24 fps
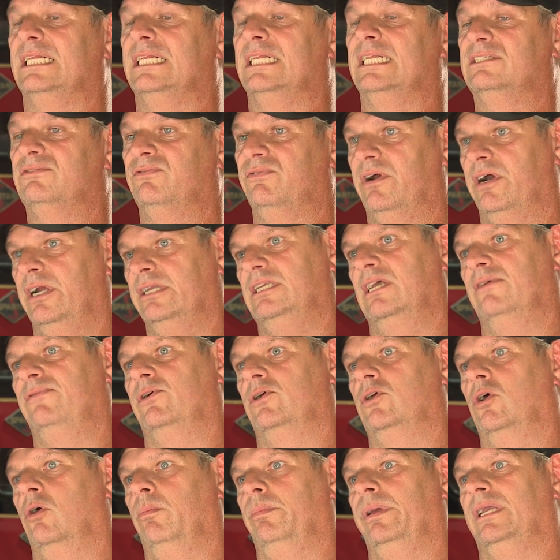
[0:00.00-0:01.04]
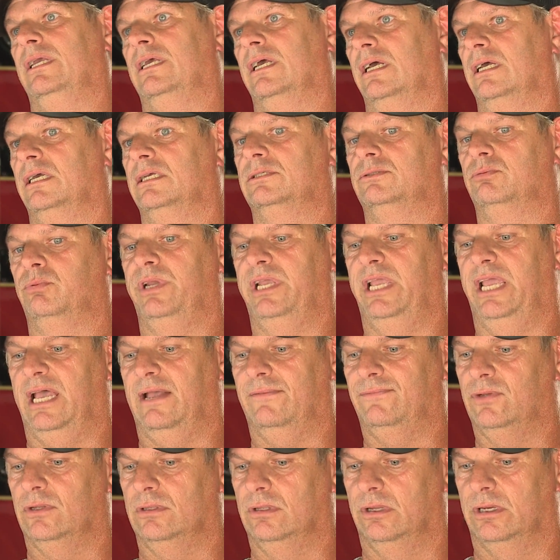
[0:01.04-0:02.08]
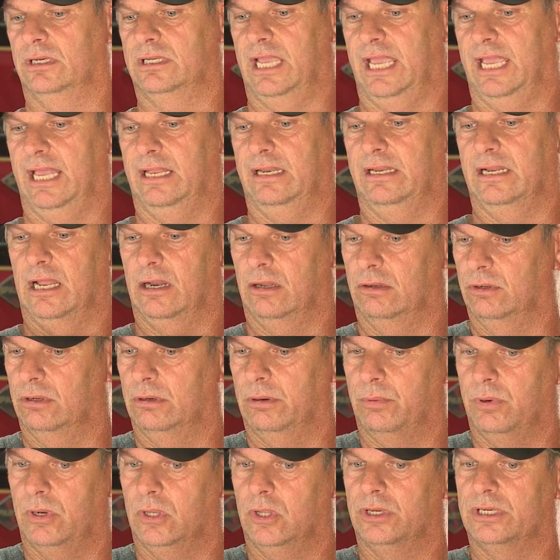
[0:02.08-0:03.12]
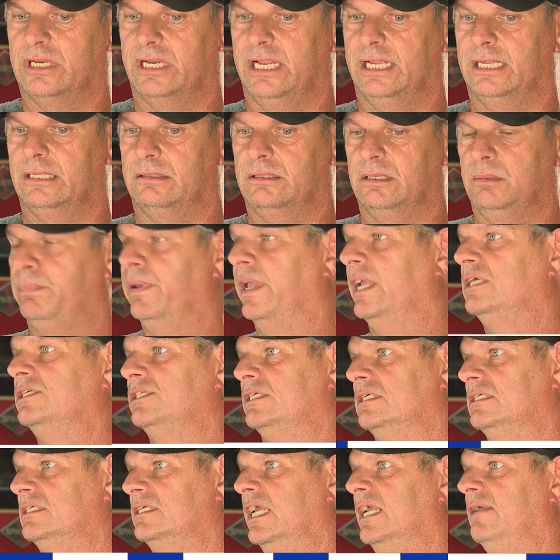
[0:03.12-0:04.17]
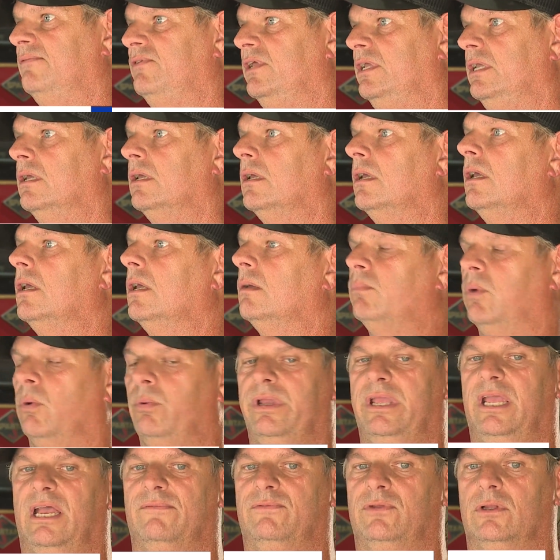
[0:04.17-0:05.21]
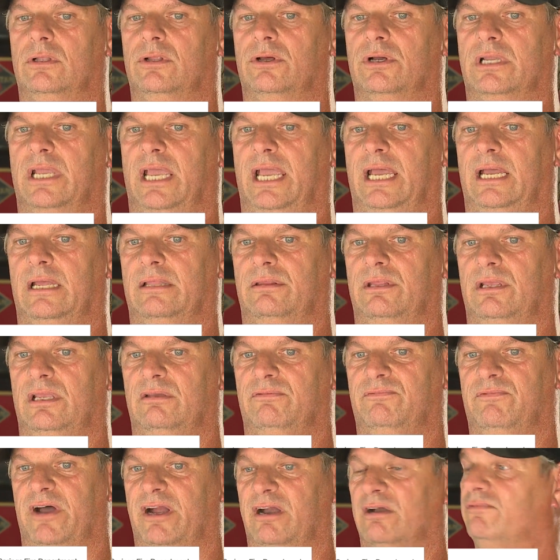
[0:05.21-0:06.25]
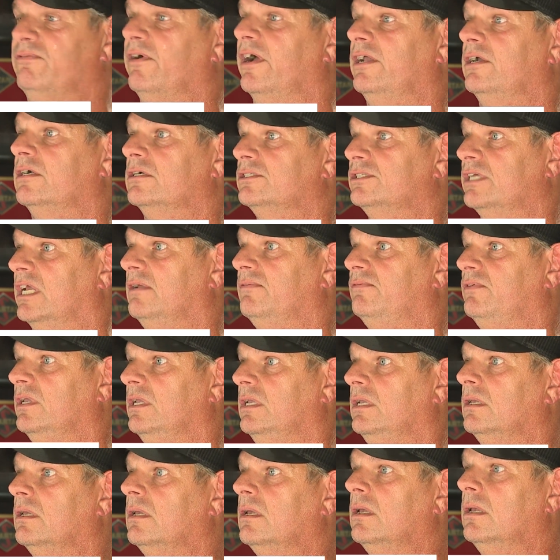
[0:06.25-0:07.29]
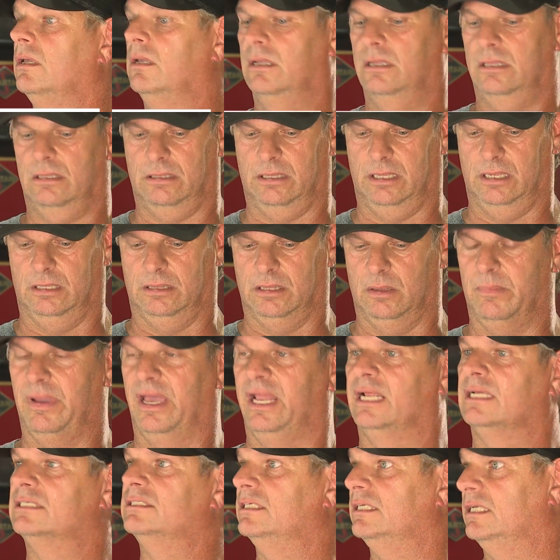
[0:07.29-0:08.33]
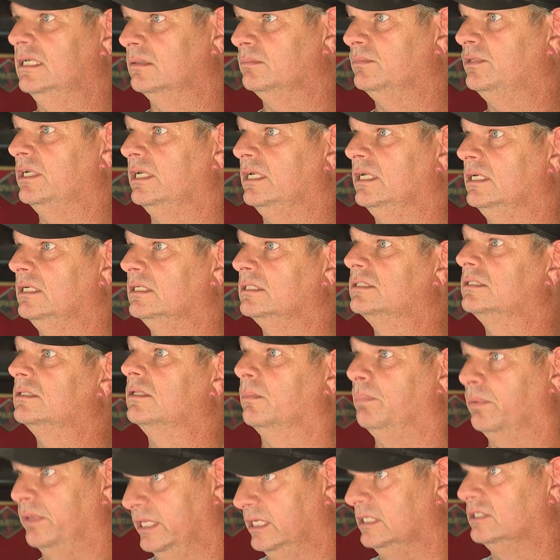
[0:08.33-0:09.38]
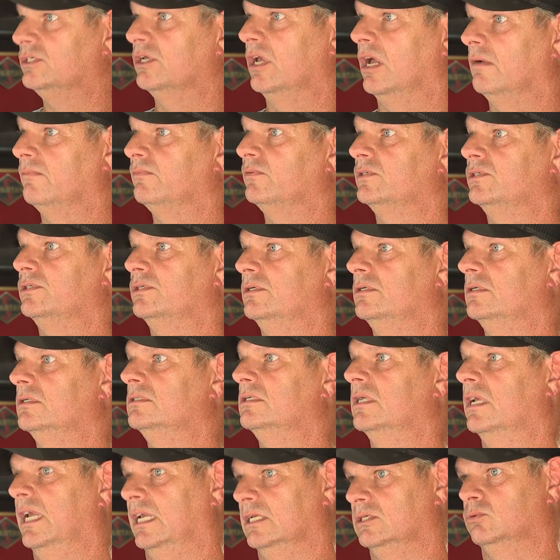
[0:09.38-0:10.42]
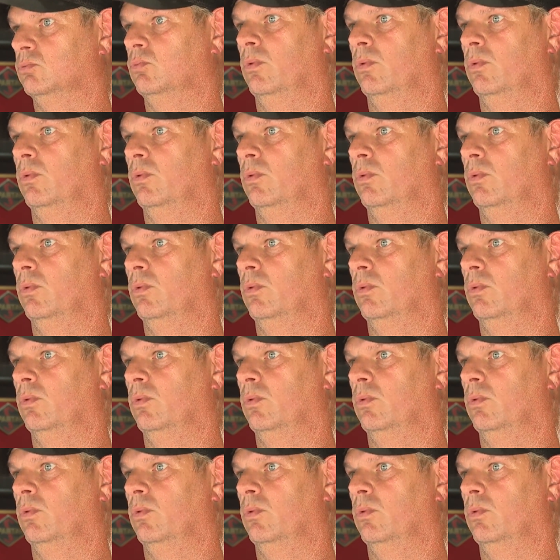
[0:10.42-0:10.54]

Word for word: It's very difficult because we have to look at not only are we looking at the patient safety, but we have to look at the firefighter safety, the, the medics, the EMTs, the police officers as